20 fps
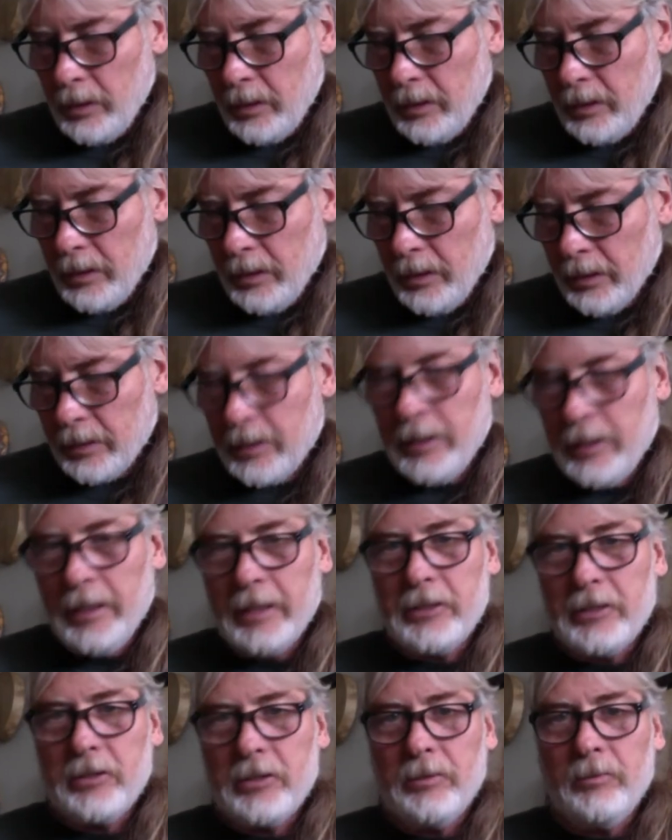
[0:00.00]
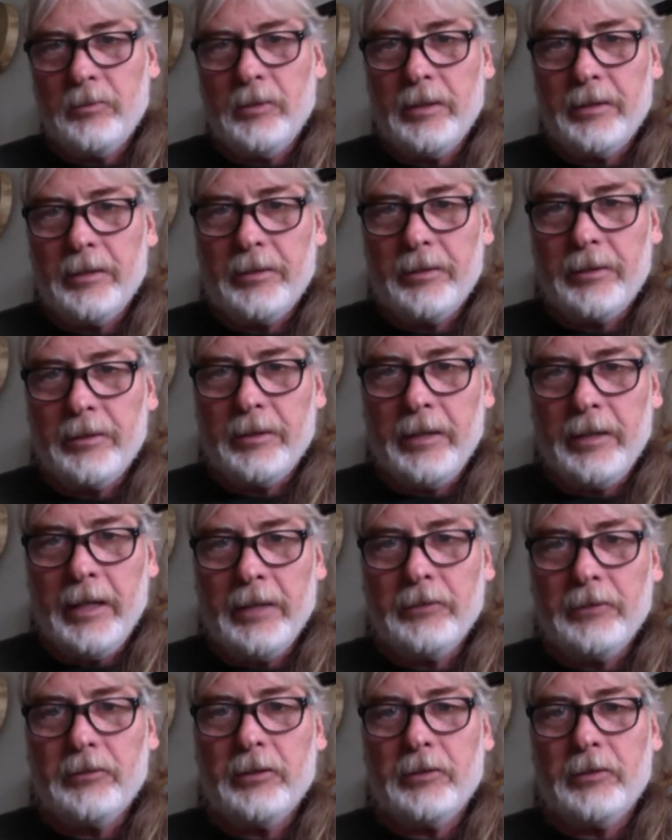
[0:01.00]
uh, connection with
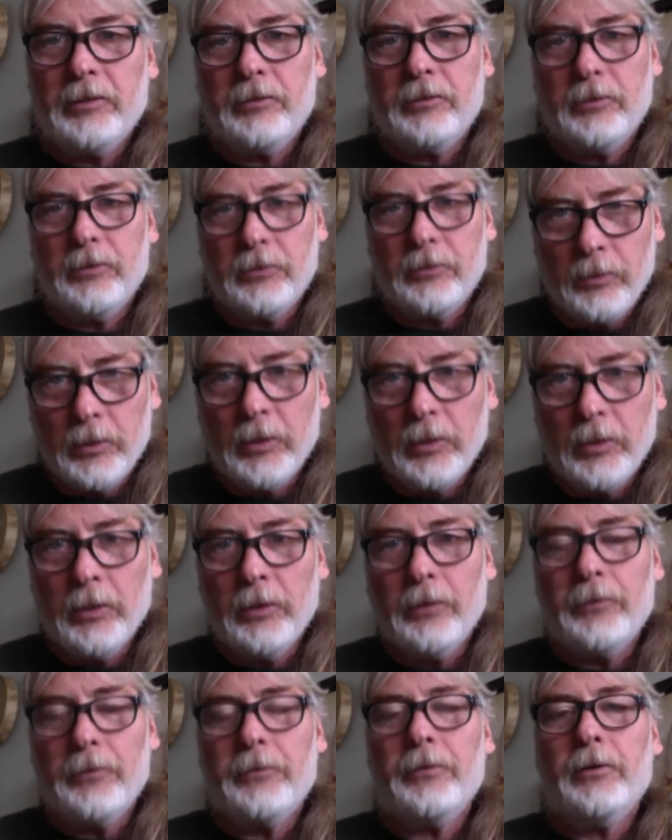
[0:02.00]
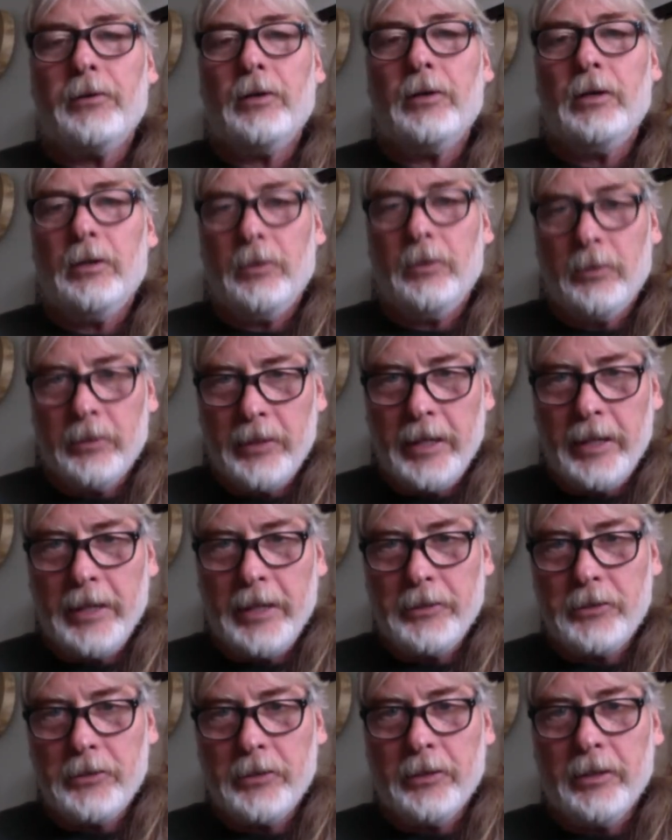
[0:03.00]
ancestors or earth or
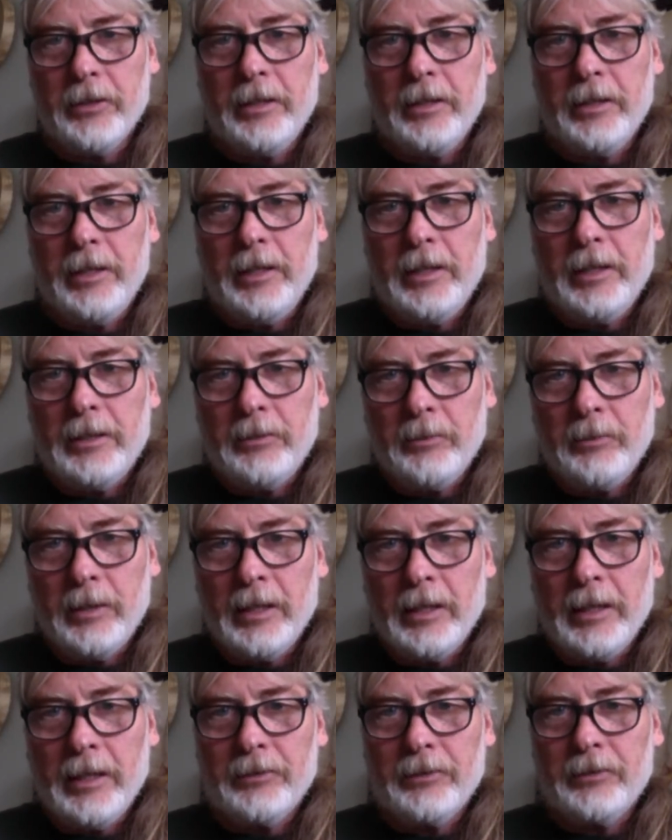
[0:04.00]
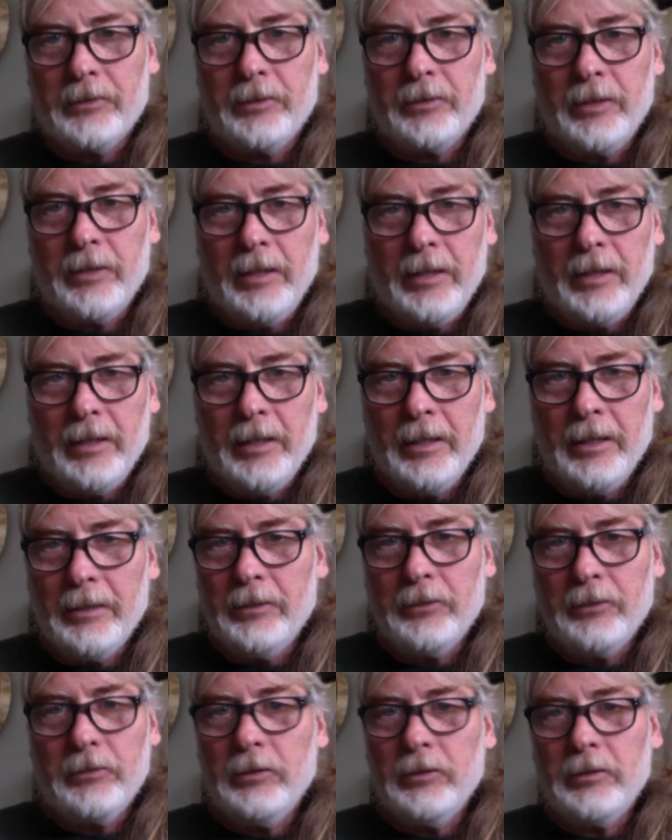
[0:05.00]
nature to realize uh,
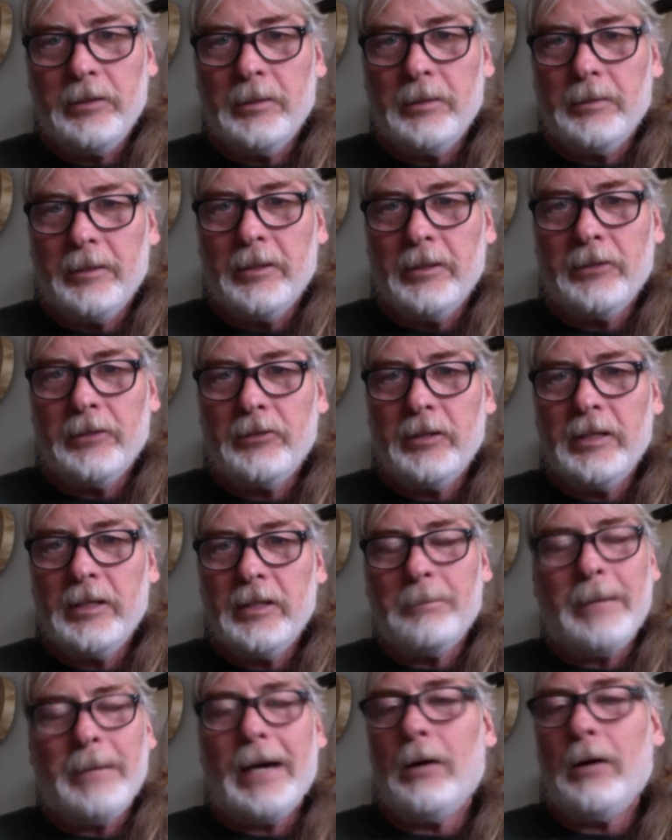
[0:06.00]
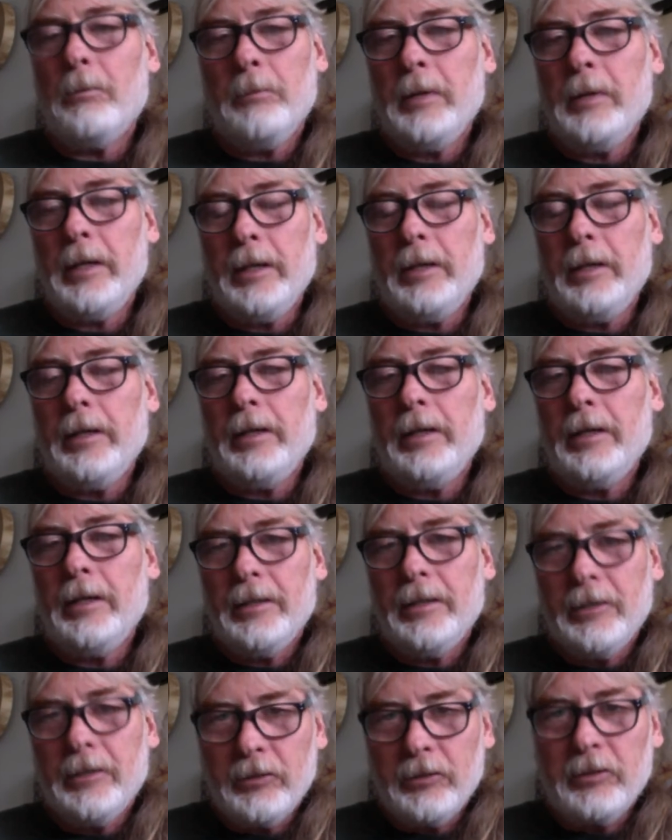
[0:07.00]
this, isn't a, this isn't about me,
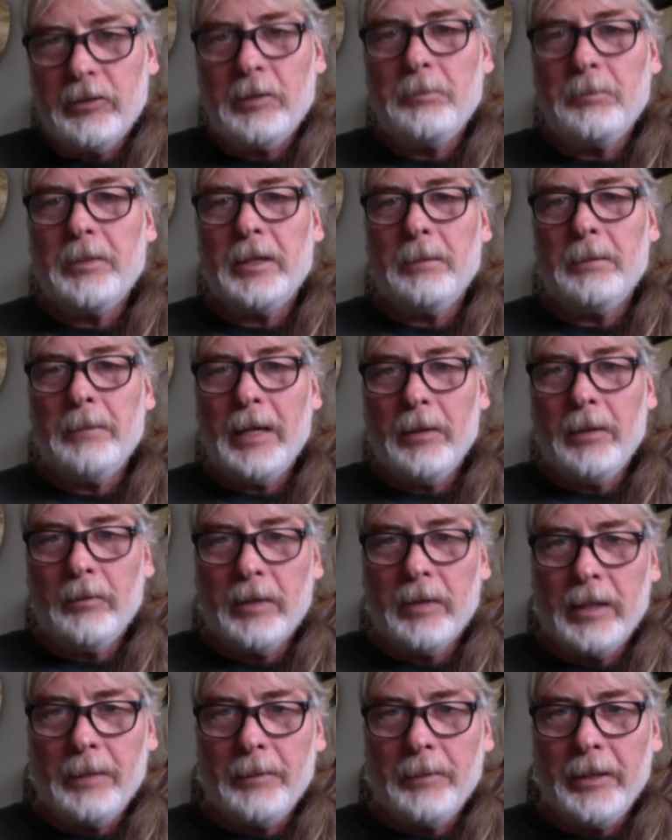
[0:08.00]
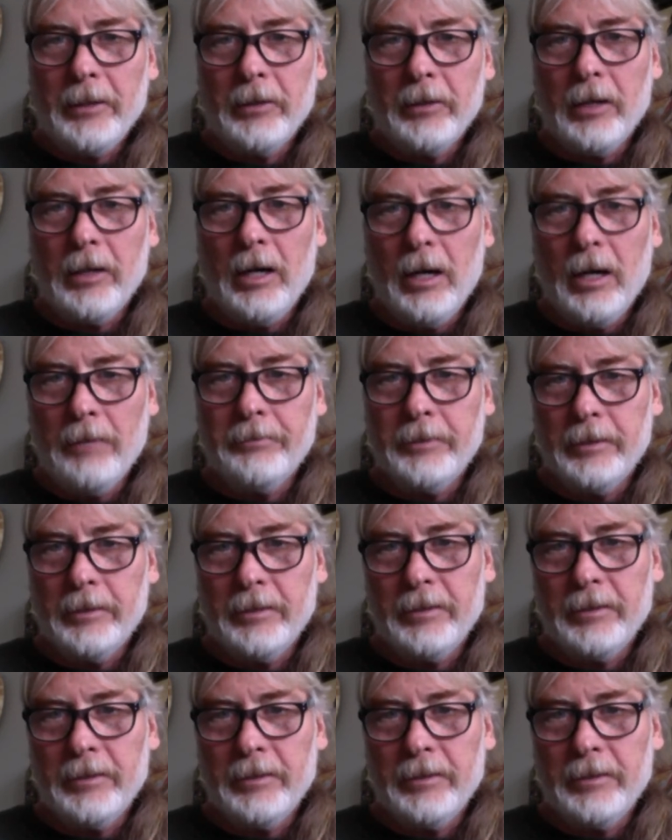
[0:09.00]
this is simply about what I'm here to offer.